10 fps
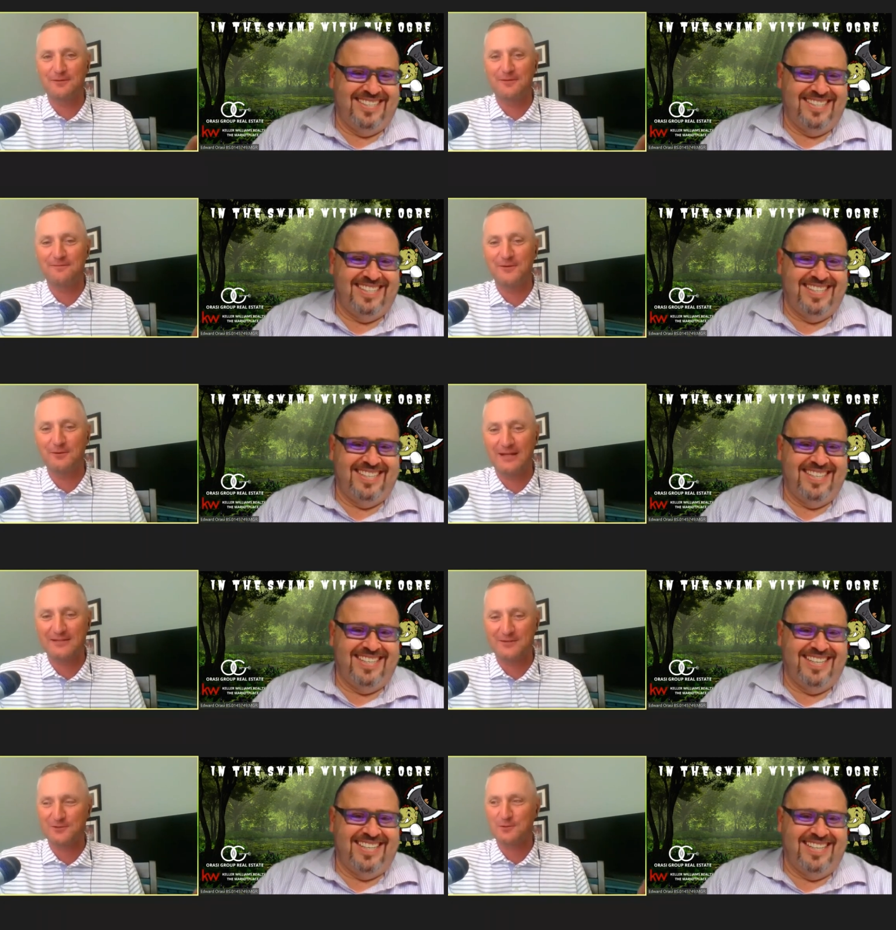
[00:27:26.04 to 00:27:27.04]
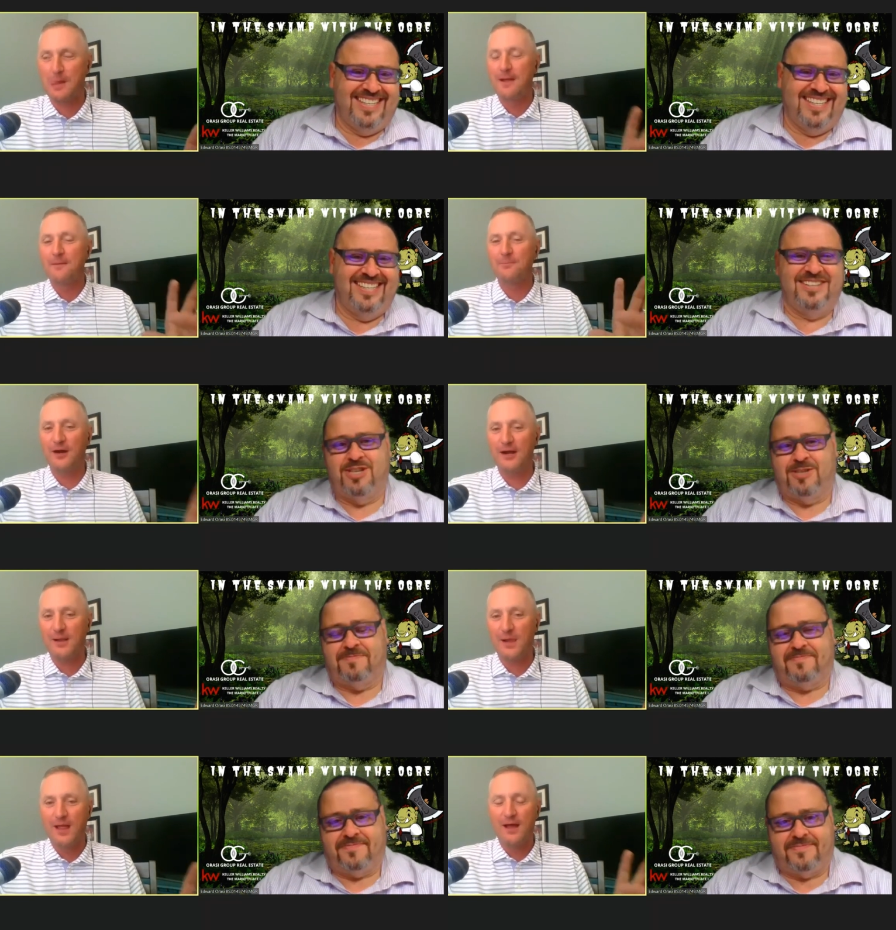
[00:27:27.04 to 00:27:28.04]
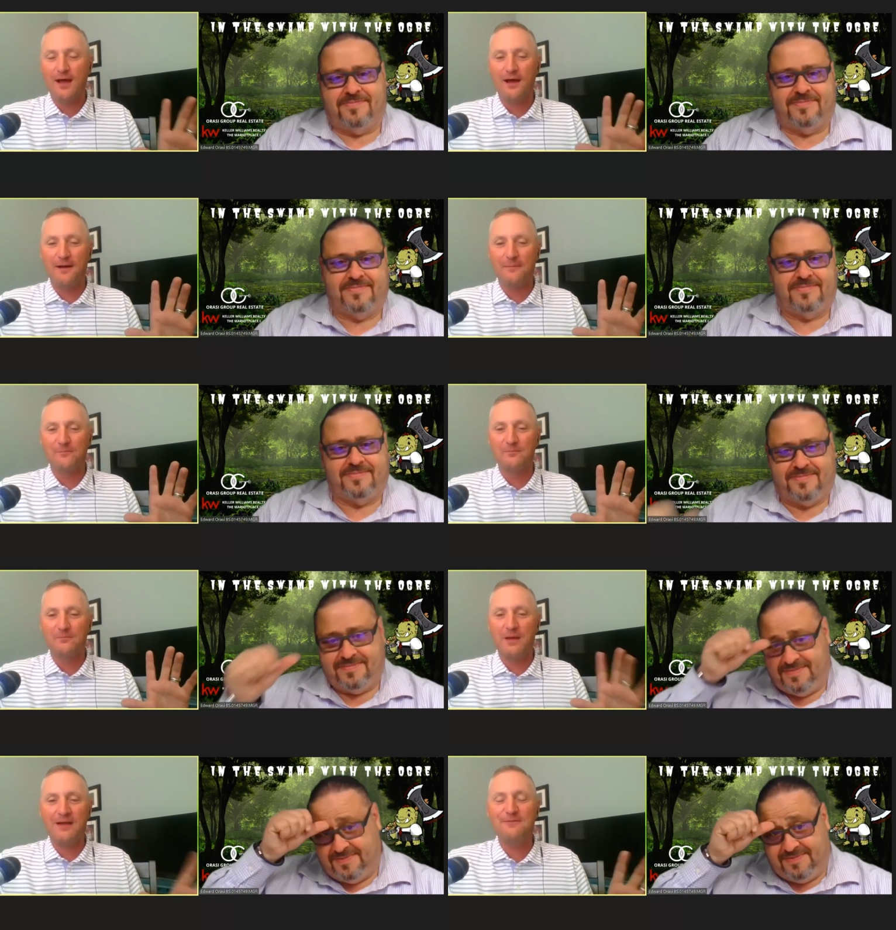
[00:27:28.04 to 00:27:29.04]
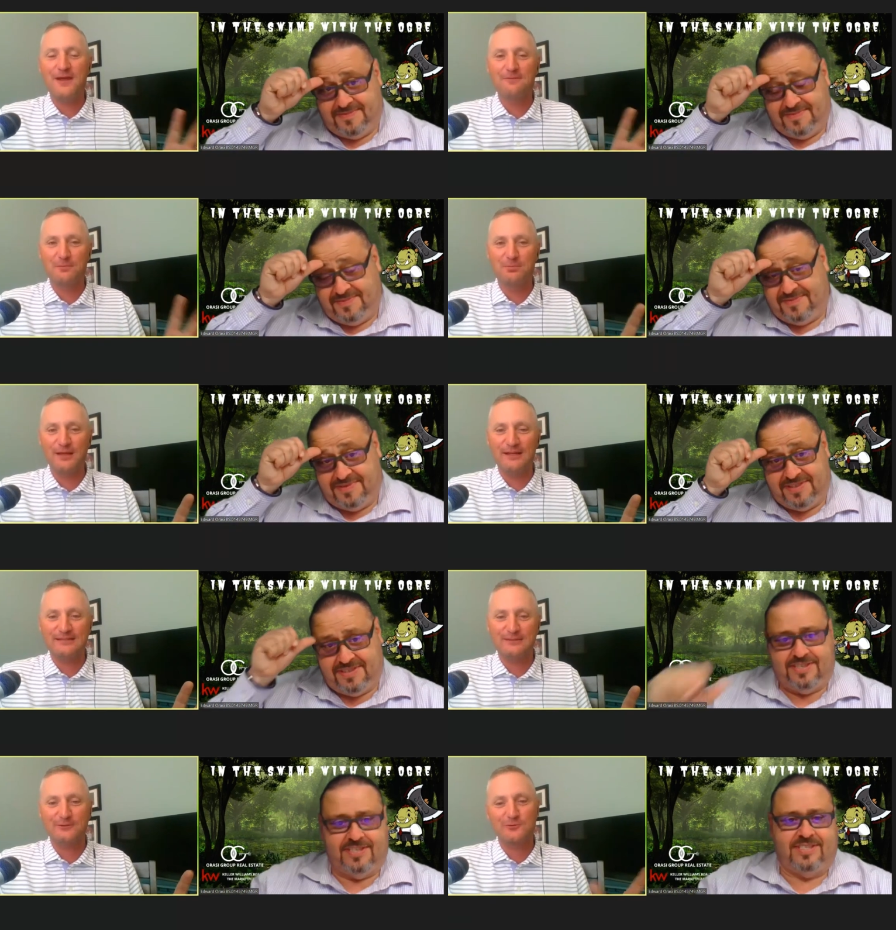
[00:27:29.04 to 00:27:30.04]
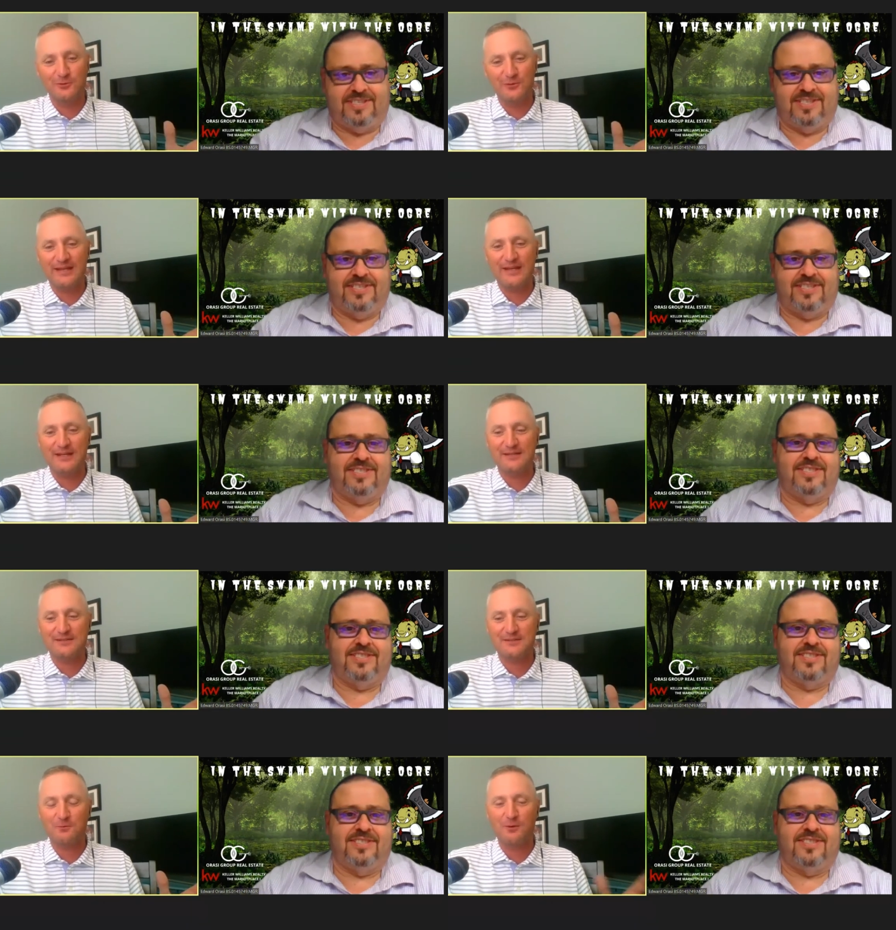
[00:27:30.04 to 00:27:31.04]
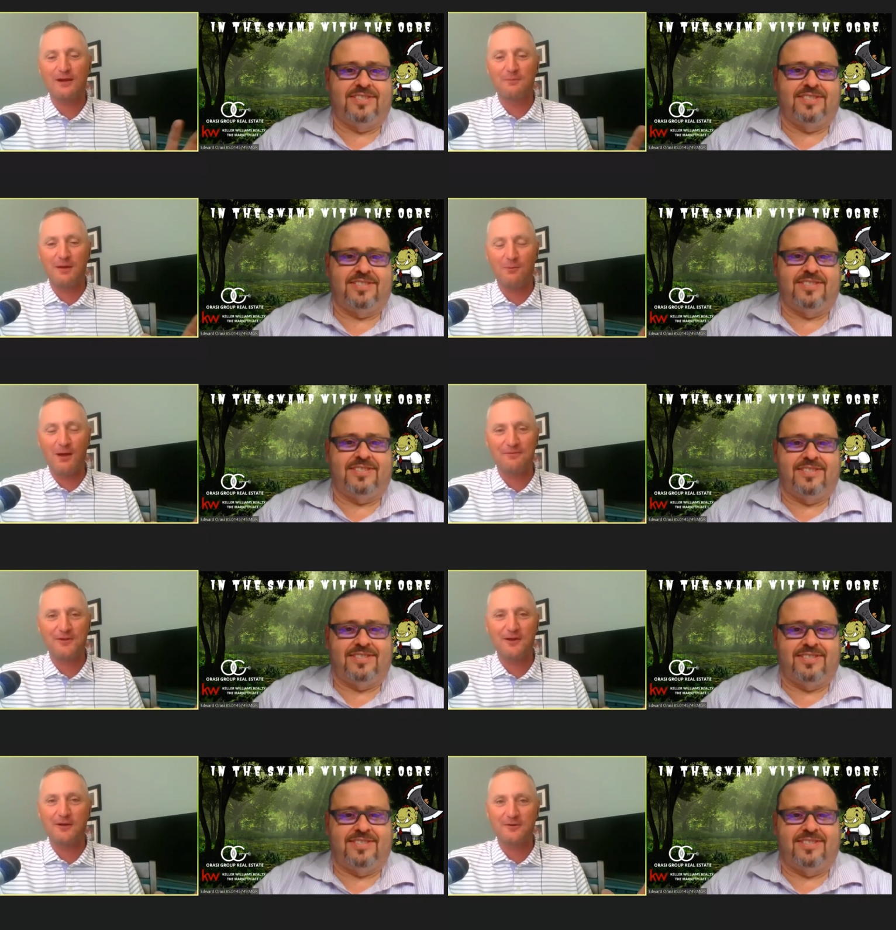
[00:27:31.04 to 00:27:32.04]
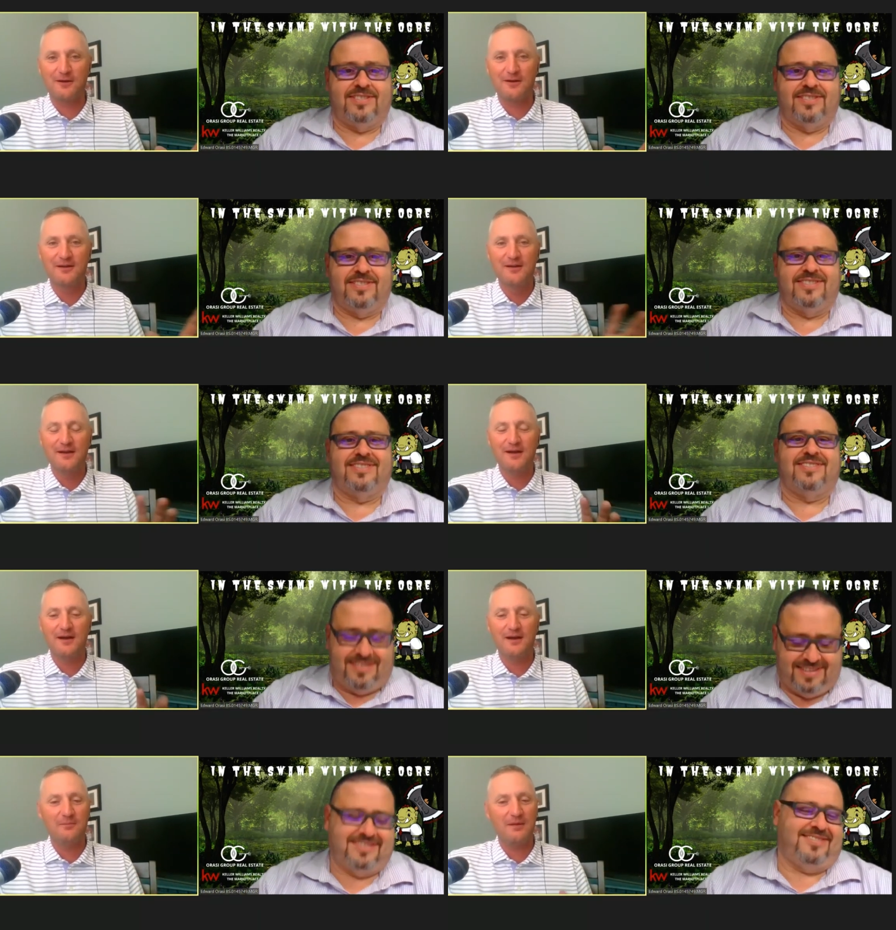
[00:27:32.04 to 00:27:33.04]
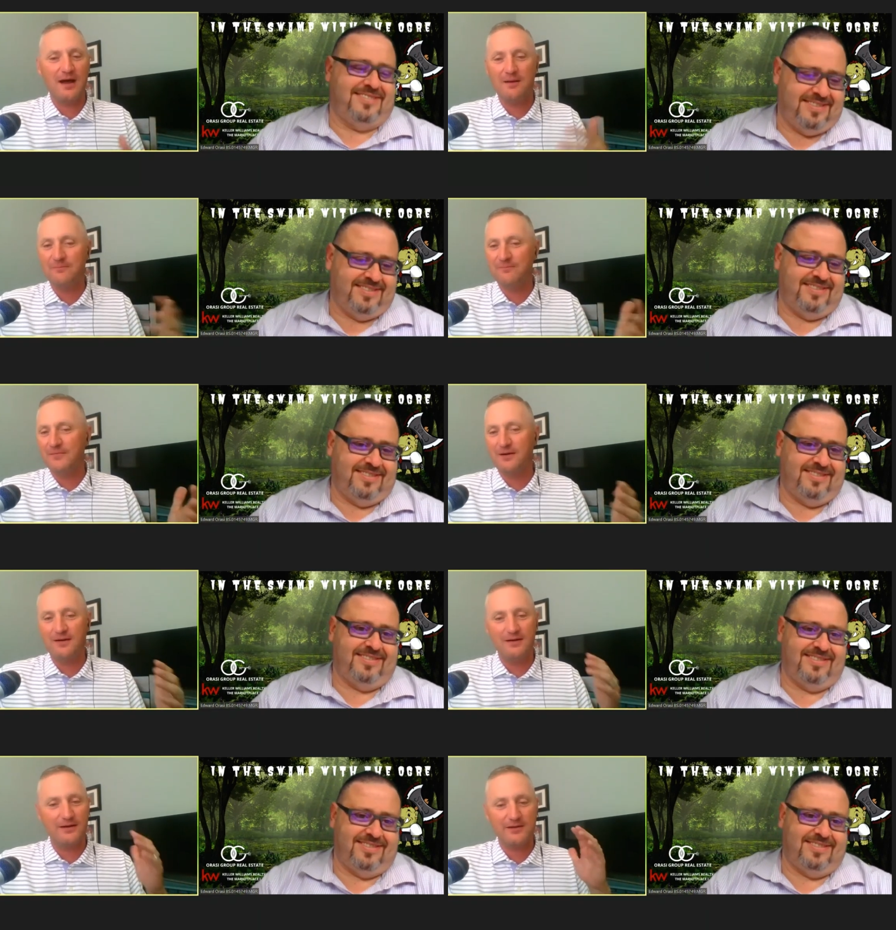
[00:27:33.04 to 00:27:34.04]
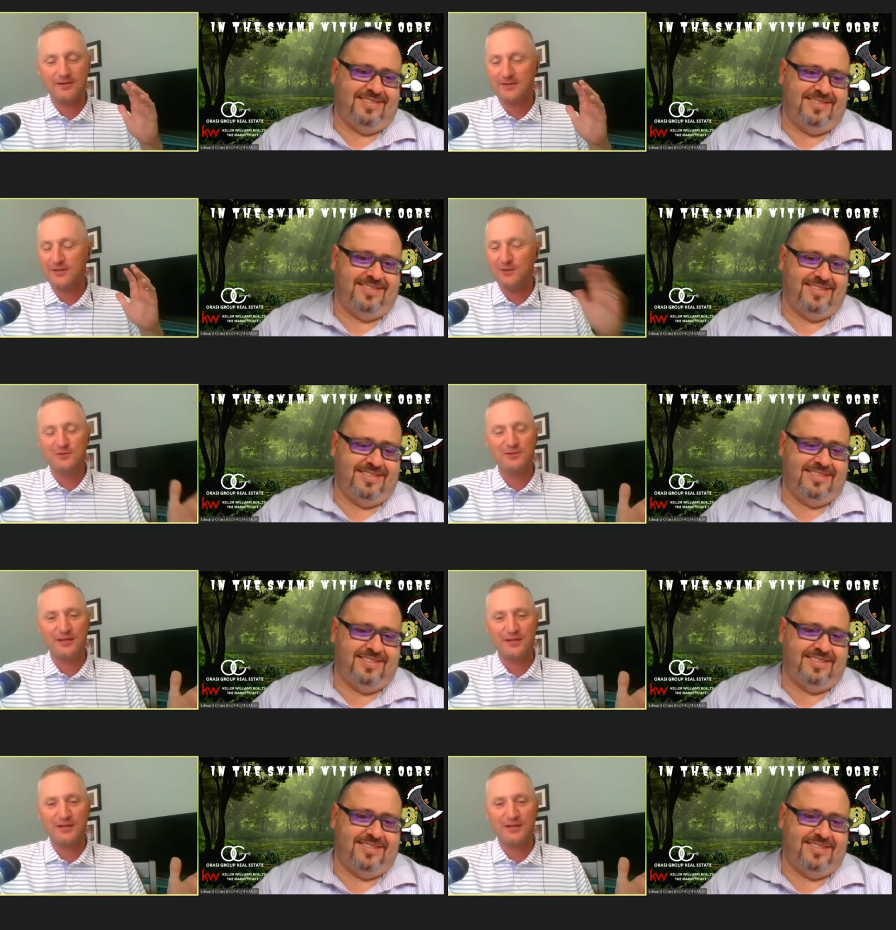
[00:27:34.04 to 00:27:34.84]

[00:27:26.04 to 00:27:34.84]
Speaker 1: with a few answers. But um, my favorite place truly is wherever my wife and daughter are. Um, I'm uh, hugely